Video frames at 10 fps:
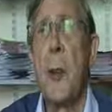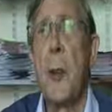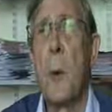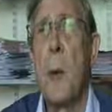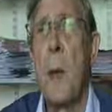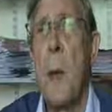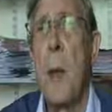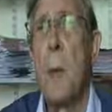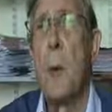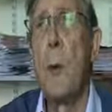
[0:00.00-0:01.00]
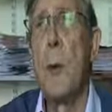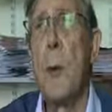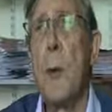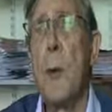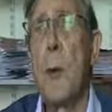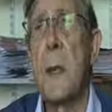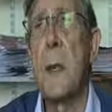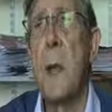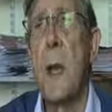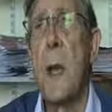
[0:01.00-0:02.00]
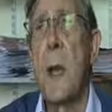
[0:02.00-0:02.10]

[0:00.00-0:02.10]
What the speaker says: that will enable learners